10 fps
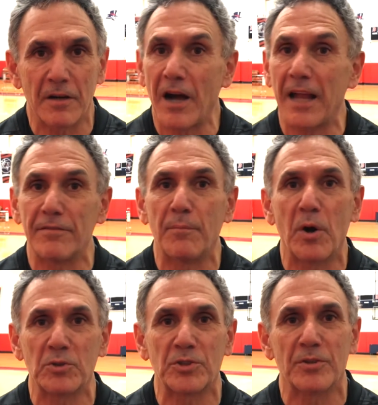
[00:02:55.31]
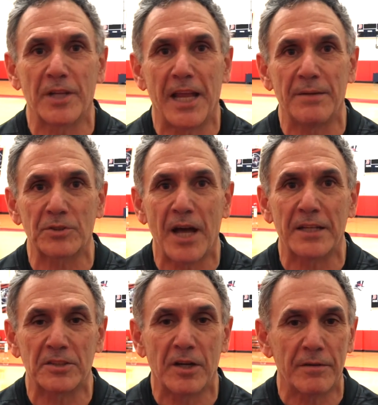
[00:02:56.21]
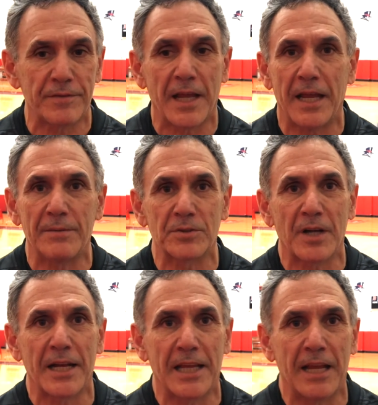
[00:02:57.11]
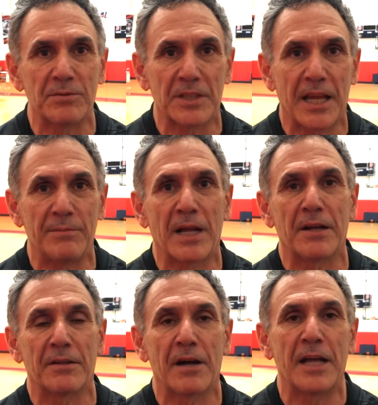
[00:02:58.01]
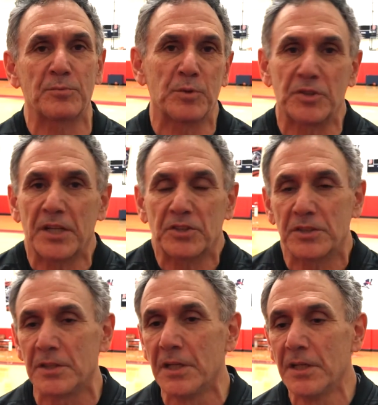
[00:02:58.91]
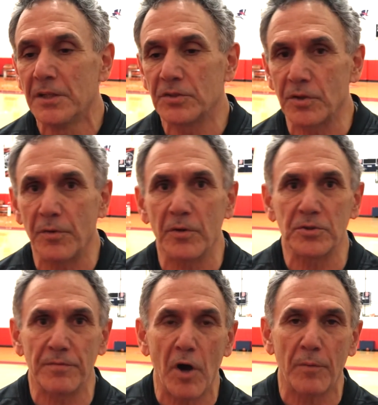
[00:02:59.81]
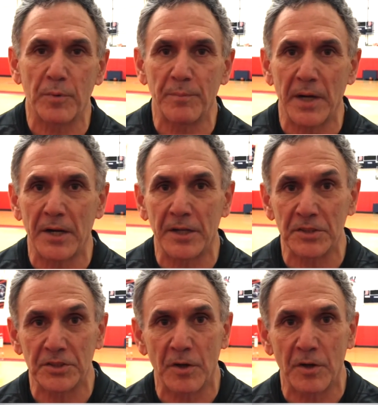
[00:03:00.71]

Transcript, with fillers: a lot of emotional games, a lot of tough games, a lot of games that came down to the last possession. So those have all prepared us,